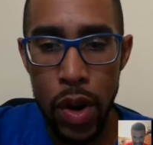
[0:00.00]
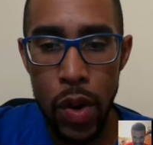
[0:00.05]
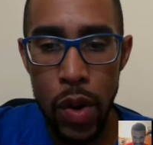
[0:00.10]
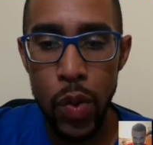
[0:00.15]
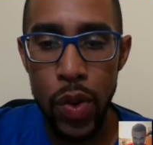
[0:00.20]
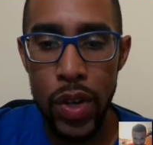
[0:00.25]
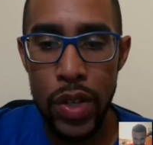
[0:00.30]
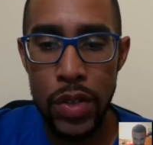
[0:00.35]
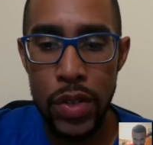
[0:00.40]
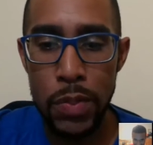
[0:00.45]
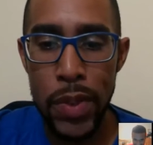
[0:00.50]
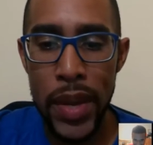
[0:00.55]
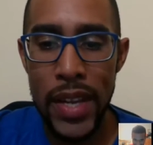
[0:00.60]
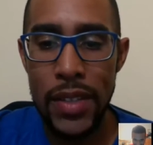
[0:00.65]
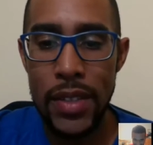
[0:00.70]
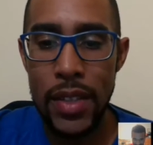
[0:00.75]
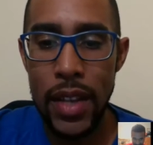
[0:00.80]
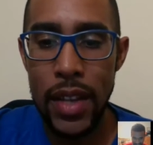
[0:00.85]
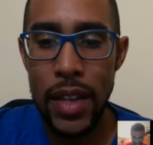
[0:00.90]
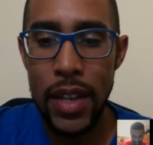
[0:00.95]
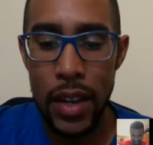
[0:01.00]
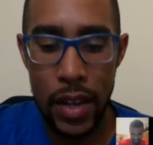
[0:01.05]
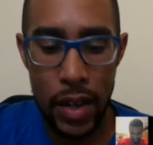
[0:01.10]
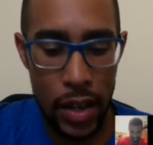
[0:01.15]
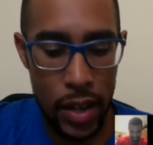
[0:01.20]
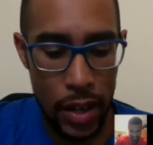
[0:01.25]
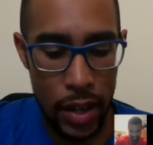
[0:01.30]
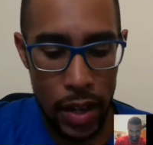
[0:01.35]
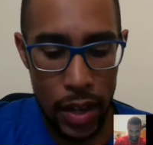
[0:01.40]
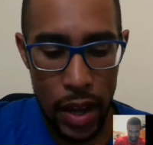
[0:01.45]
was based on
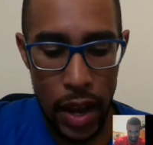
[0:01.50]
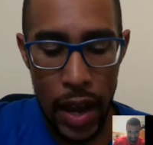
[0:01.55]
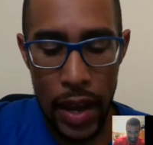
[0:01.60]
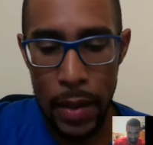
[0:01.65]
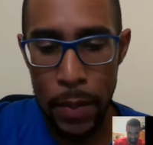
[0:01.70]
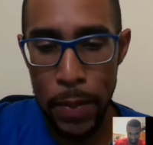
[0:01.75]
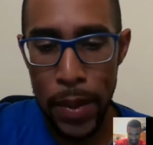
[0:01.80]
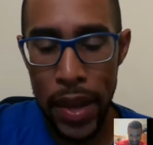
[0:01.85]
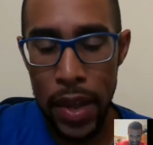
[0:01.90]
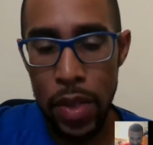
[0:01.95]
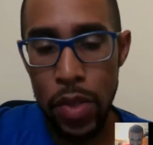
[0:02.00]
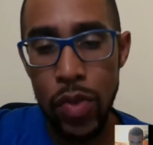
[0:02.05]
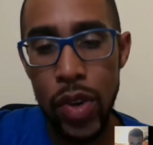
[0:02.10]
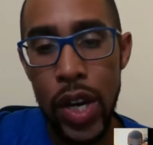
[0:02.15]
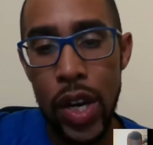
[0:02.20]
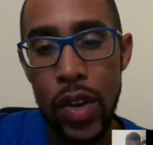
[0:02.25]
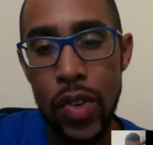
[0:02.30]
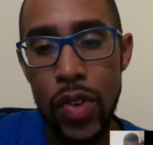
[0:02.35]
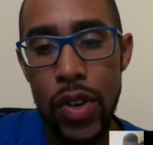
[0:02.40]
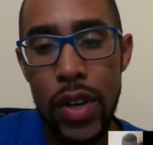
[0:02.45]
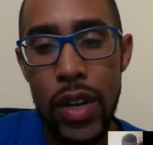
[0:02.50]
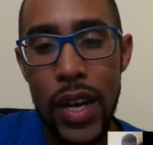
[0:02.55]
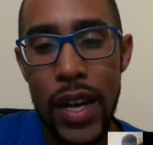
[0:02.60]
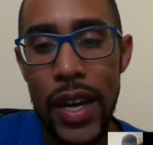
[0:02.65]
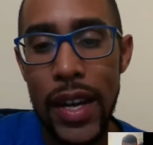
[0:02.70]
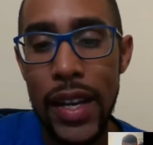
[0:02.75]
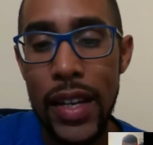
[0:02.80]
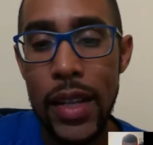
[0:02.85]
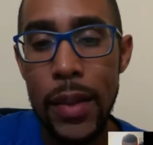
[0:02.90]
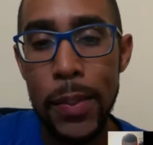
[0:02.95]
I pay $300 and I
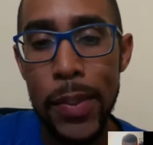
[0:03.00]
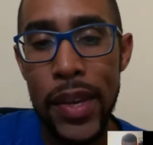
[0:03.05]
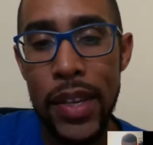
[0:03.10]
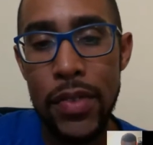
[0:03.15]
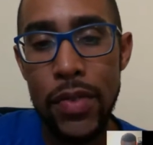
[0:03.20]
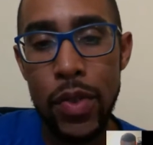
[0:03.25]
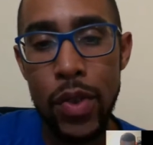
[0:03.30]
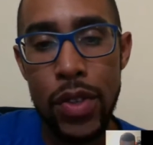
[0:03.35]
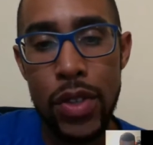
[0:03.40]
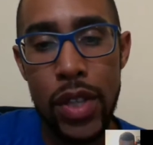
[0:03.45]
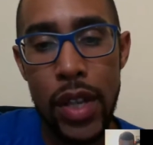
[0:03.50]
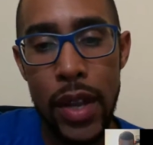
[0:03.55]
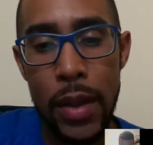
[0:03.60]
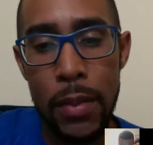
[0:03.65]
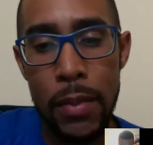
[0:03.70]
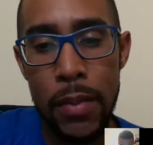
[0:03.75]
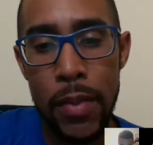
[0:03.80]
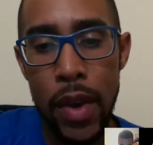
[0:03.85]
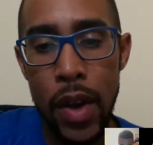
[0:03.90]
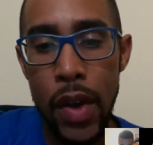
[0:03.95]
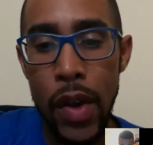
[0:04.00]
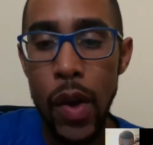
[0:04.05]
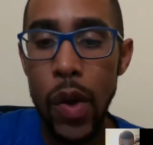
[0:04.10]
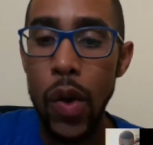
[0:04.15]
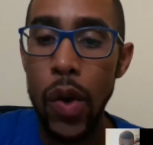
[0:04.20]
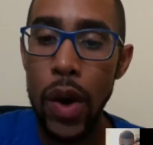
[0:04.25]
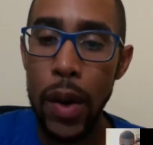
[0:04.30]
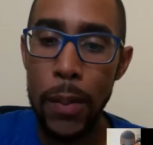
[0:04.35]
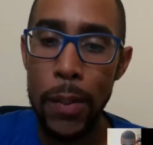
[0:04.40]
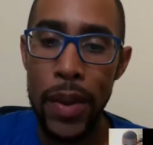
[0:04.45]
get the PS4 Slim,
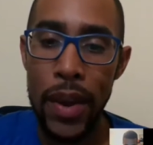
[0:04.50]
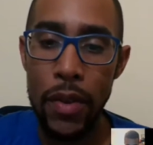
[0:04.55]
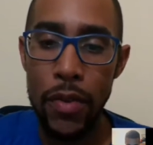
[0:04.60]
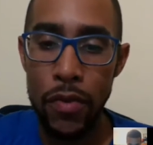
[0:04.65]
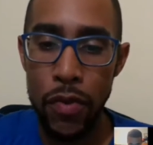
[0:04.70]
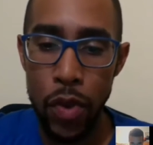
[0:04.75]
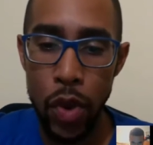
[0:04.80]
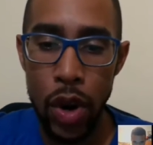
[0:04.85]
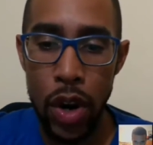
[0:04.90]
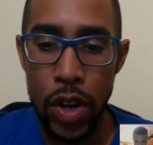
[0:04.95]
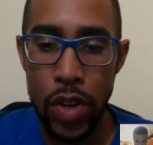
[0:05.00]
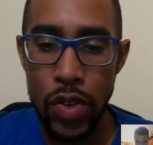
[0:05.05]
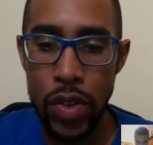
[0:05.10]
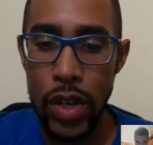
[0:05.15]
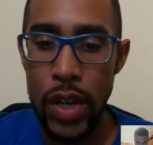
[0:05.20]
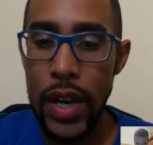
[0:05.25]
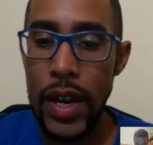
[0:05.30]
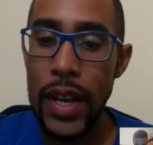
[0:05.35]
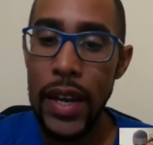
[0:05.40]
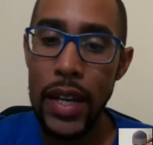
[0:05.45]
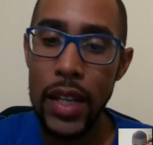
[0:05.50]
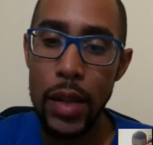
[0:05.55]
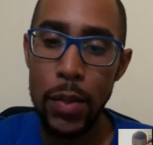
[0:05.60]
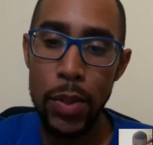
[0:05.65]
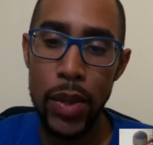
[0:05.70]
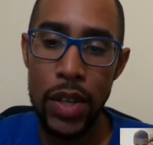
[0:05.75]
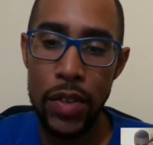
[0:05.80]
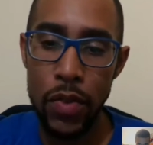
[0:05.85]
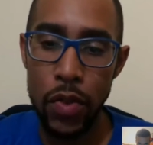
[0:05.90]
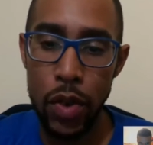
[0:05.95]
or I pay $400 and I get the
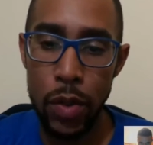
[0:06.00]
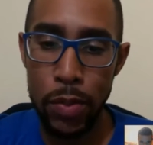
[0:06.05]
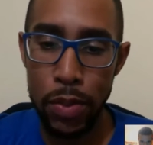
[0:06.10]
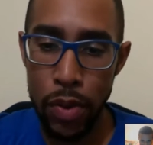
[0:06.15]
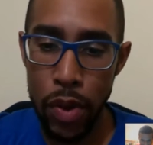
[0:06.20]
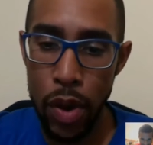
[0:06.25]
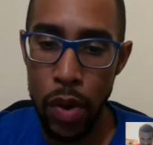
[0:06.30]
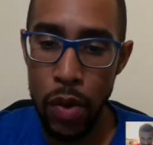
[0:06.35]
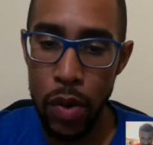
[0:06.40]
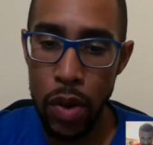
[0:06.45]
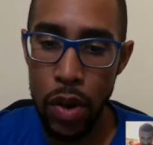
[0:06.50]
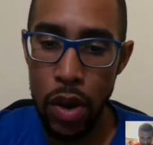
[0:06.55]
PS4 Pro.